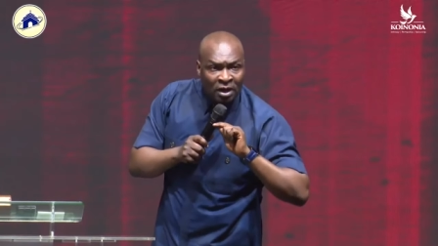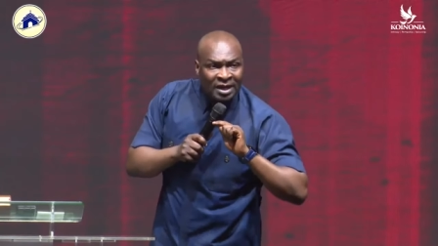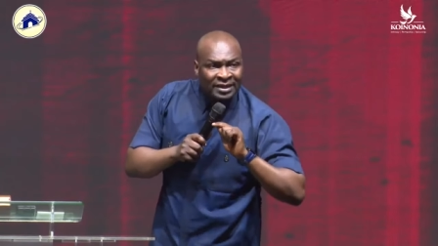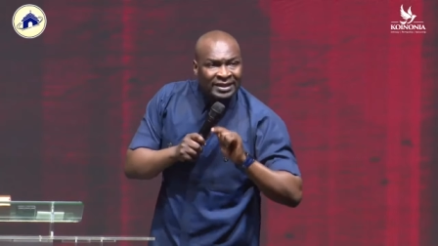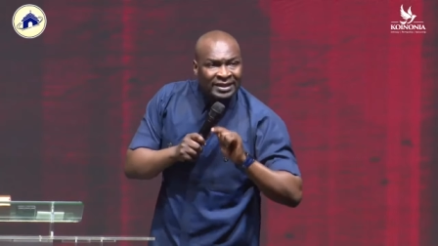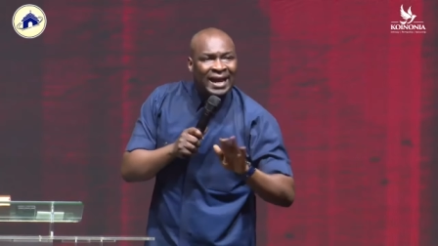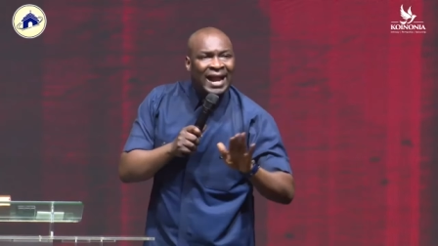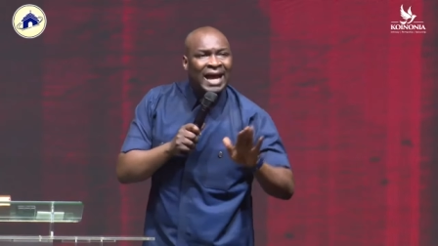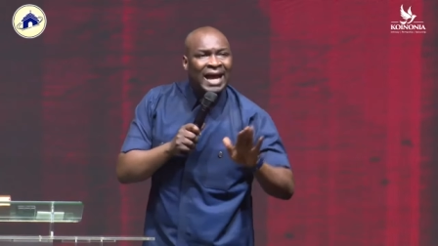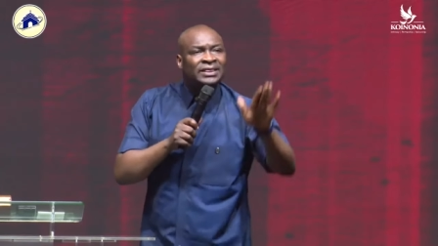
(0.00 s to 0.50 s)

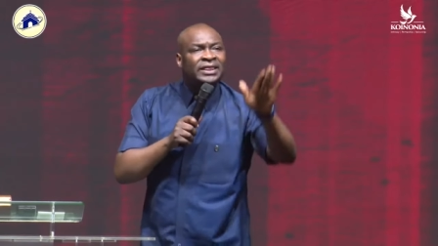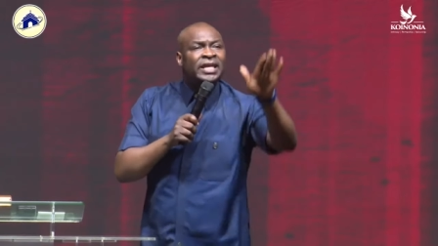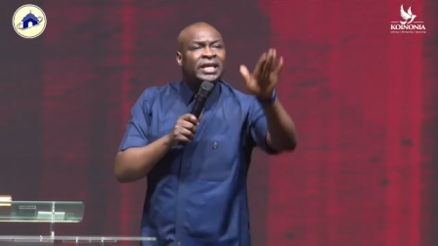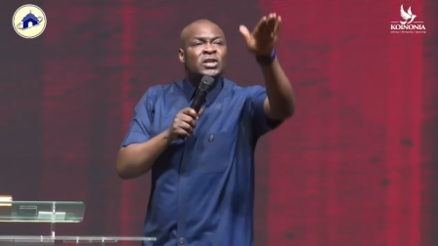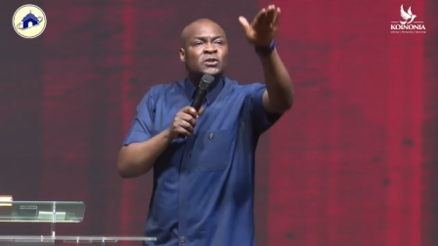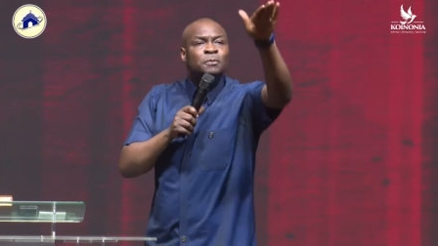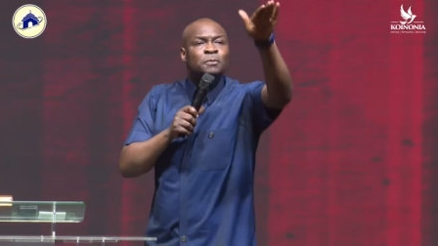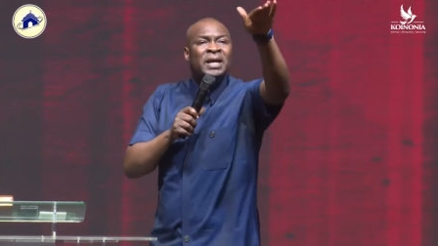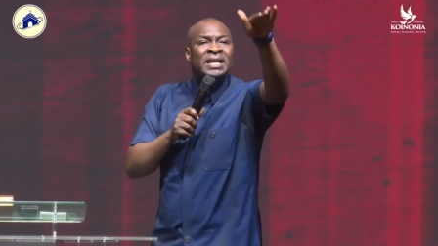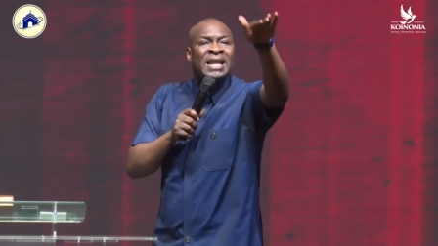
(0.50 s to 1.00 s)
There are
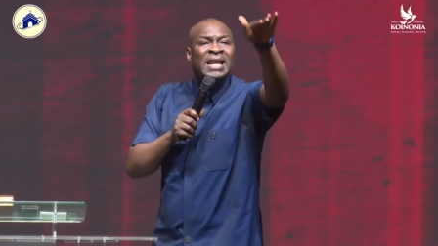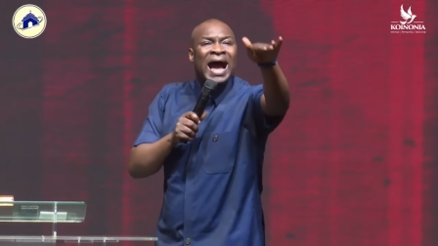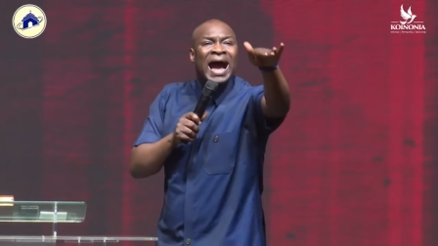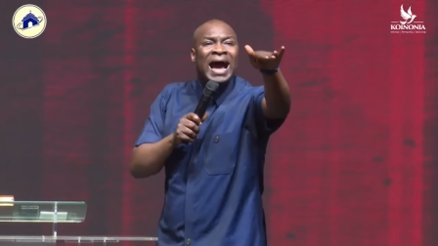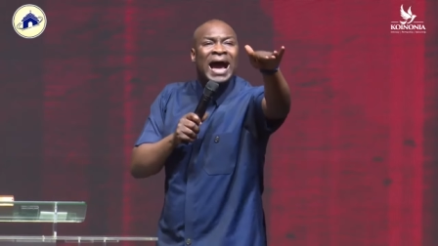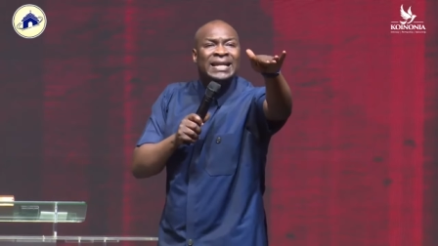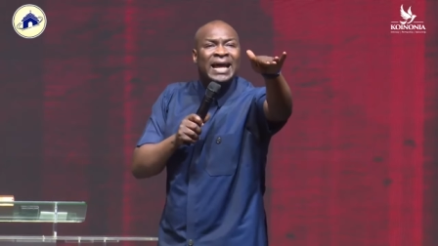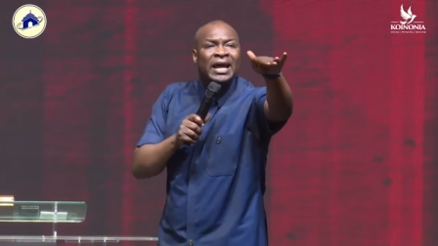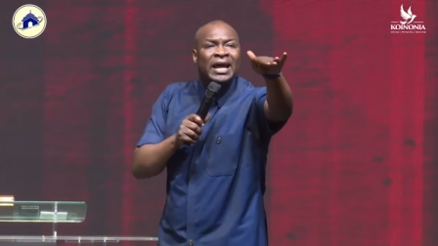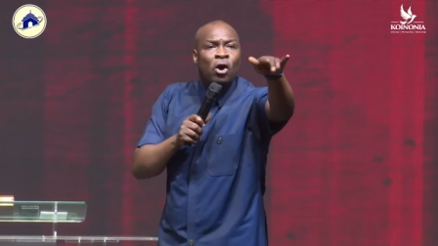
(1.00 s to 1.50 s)
things being
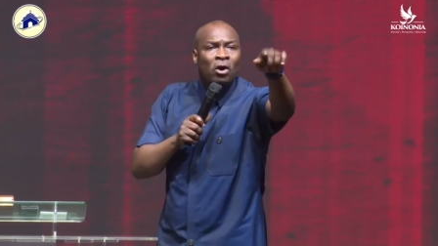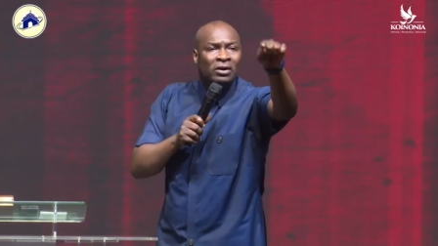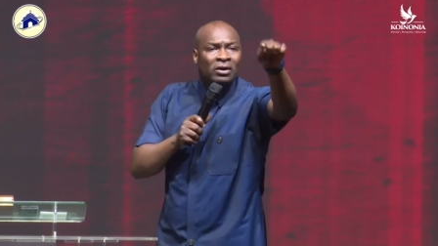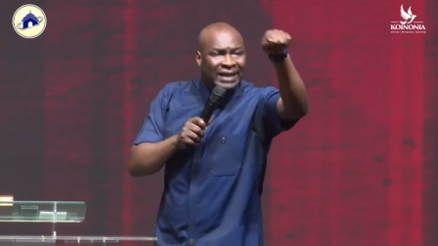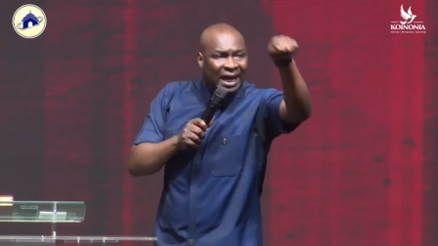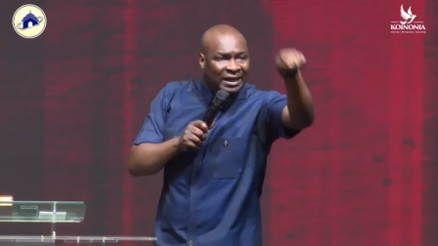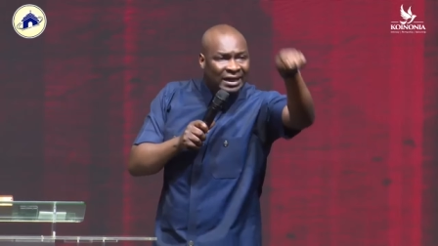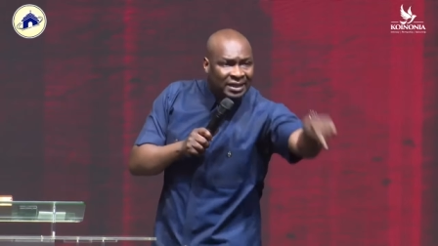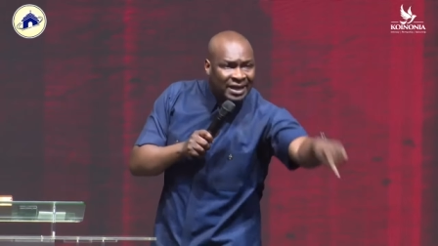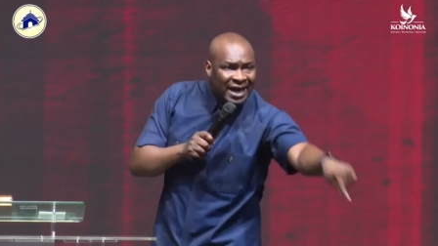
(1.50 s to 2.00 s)
added on
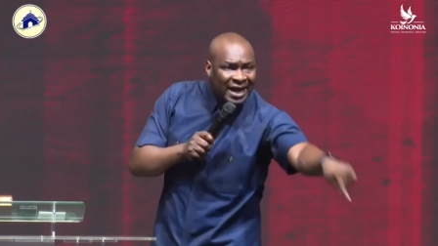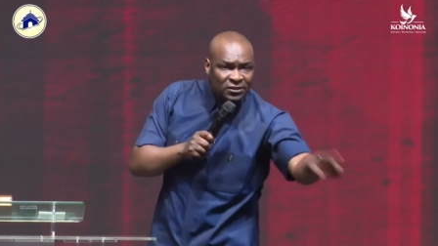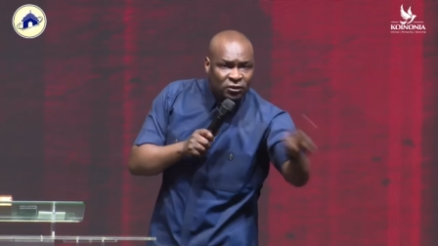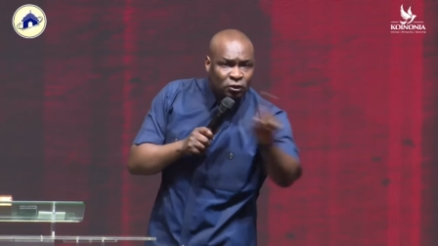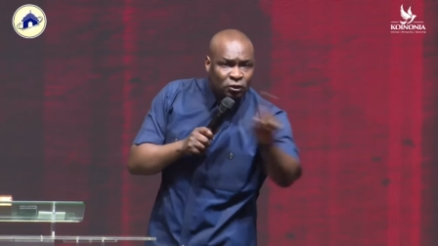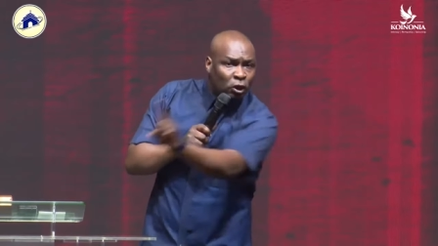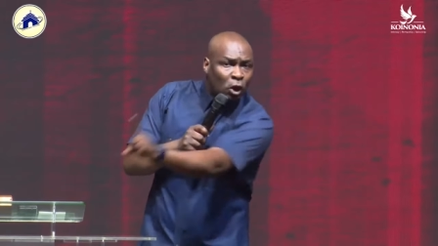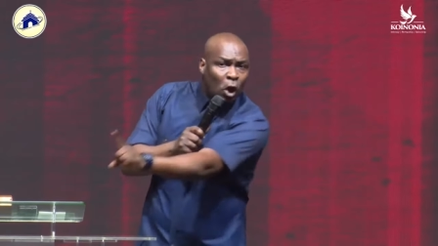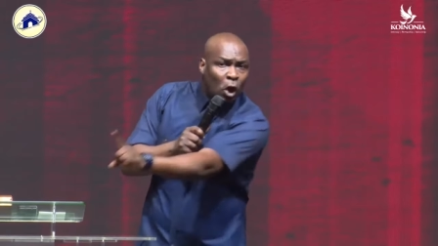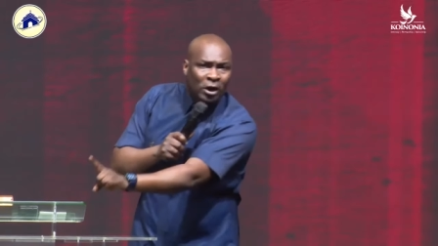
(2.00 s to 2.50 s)
that rest
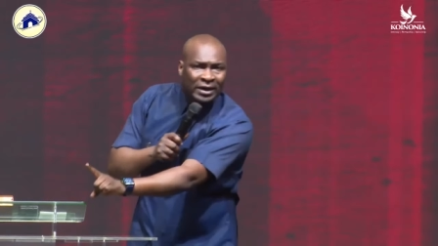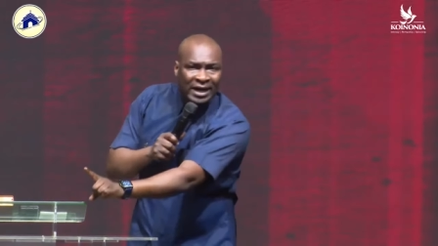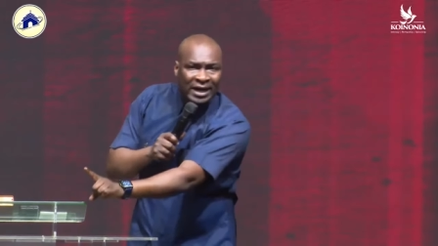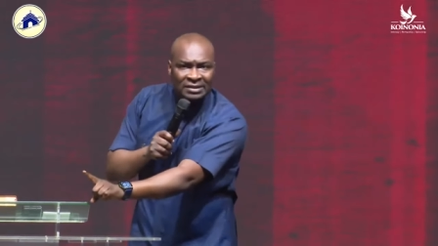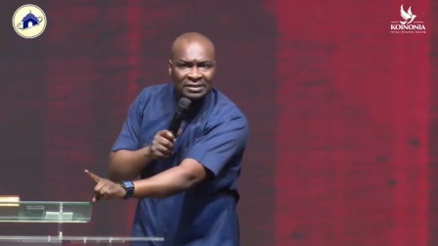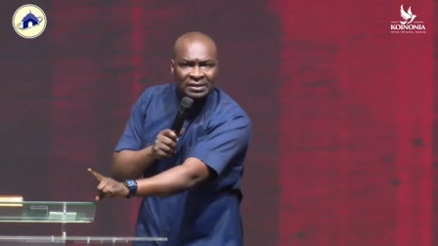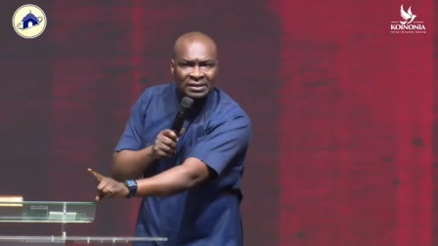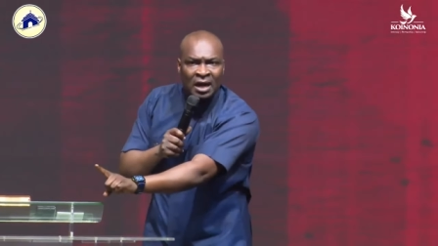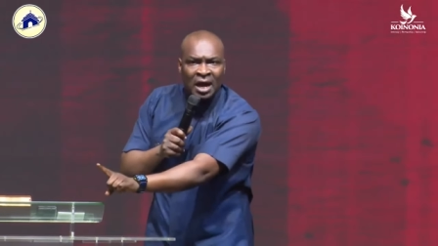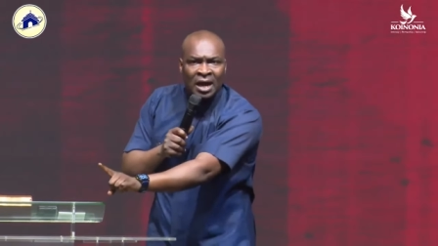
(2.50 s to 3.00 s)
on
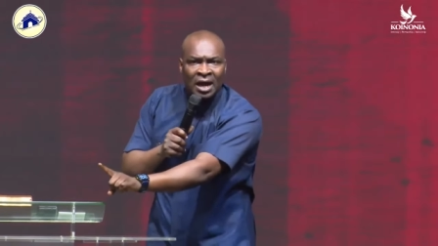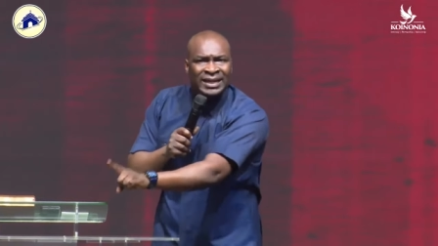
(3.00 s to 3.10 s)
others.